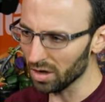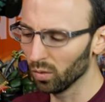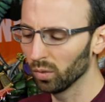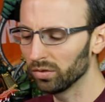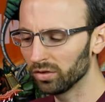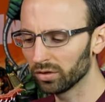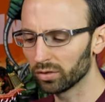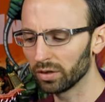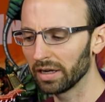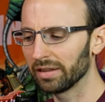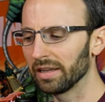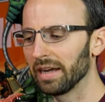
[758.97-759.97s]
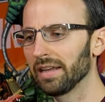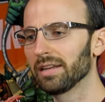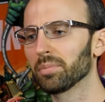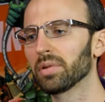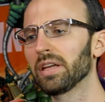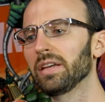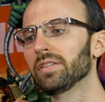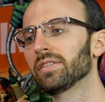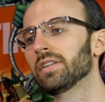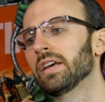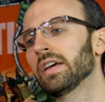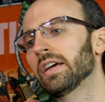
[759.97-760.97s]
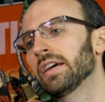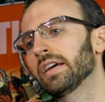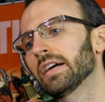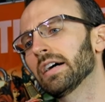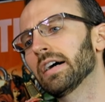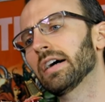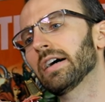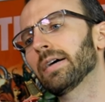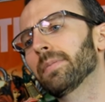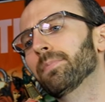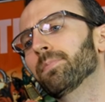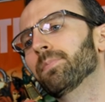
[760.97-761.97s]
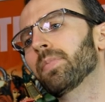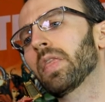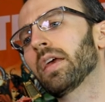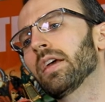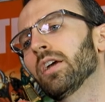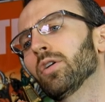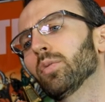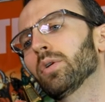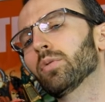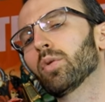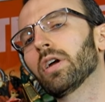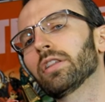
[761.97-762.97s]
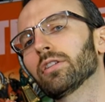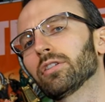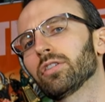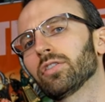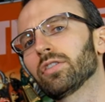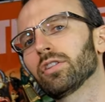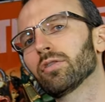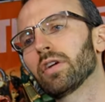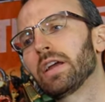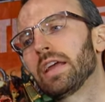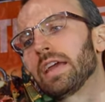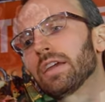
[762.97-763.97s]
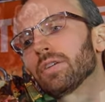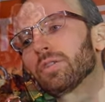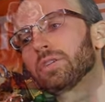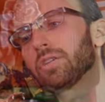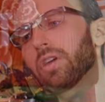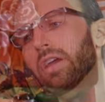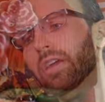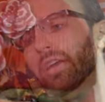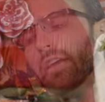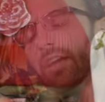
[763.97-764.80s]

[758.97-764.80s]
Once you sort of get that into place, just at the right angle, you can